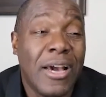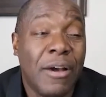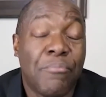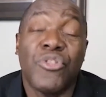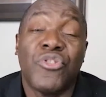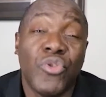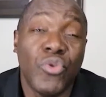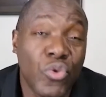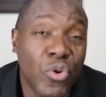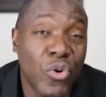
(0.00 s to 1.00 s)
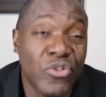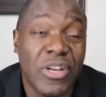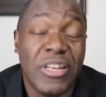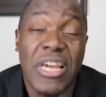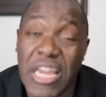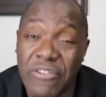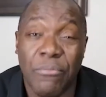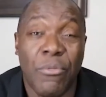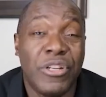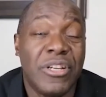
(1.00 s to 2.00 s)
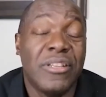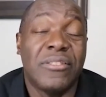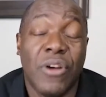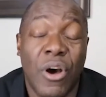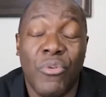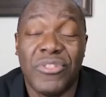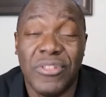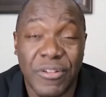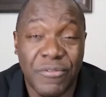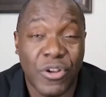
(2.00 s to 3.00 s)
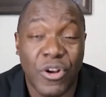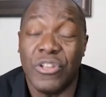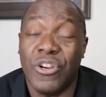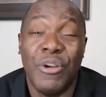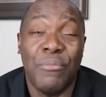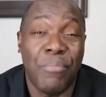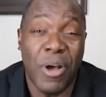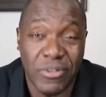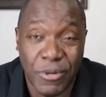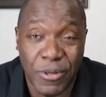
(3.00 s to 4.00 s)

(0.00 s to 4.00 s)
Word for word: uh, pursue goals that everybody has thought was difficult or impossible.